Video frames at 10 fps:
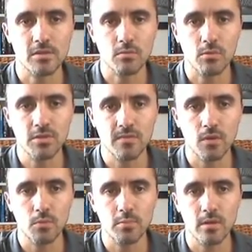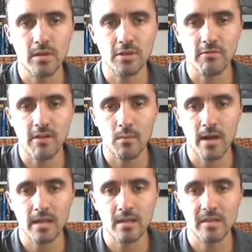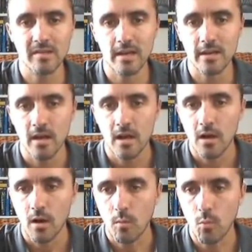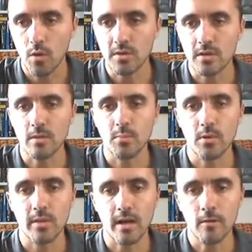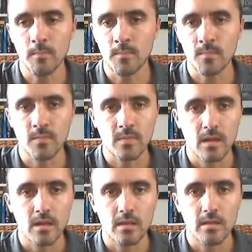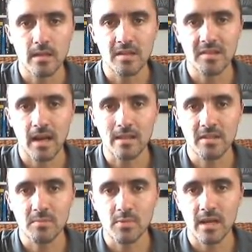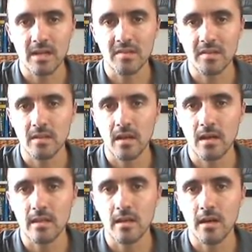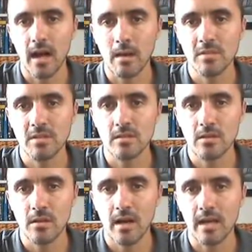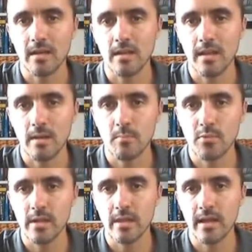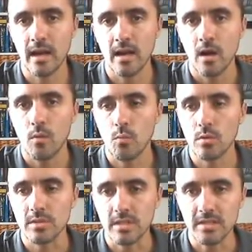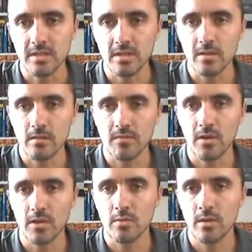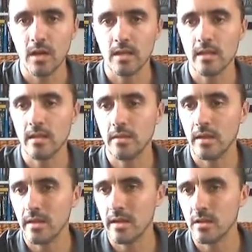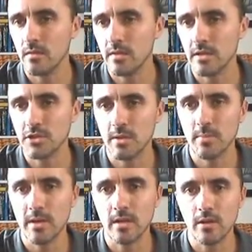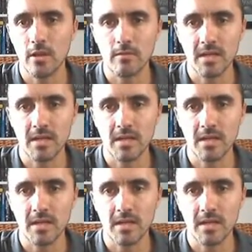So once you've uploaded your artwork and decided what you're going to put that on, then you set a list price, and then Amazon go ahead and they print that once it's sold for you, and then they cover the shipping and all the